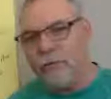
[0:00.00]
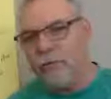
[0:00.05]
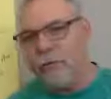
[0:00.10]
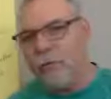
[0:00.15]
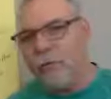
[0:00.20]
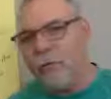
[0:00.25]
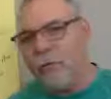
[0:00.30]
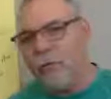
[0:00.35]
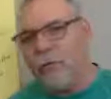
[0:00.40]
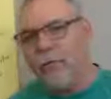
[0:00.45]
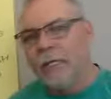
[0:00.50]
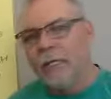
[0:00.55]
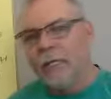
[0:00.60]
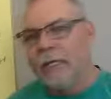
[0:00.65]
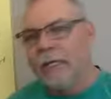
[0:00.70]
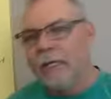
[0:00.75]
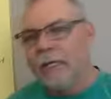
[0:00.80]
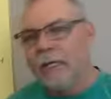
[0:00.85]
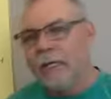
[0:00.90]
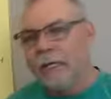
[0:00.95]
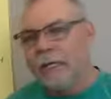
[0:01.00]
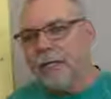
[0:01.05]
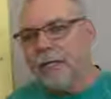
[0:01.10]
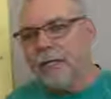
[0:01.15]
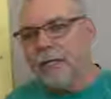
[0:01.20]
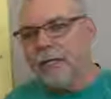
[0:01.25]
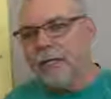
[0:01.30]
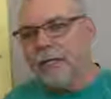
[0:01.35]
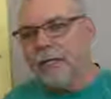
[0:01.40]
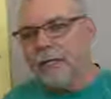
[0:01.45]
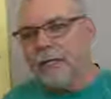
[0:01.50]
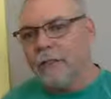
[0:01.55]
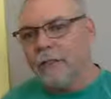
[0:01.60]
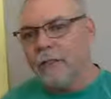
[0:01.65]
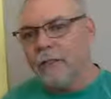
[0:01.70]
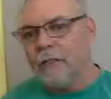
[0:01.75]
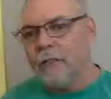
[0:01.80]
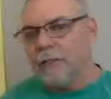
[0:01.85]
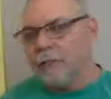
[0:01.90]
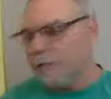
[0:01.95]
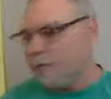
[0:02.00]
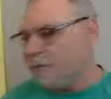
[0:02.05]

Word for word: do, and, you know,